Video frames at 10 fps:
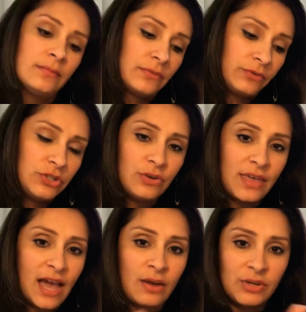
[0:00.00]
If we do
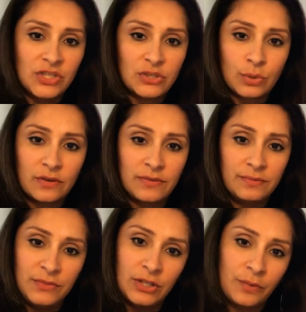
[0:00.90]
that, we just sort of,
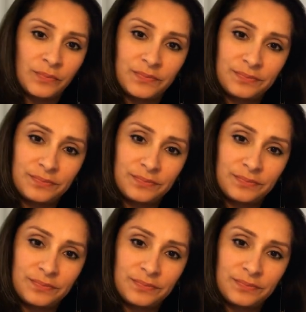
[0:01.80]
you know,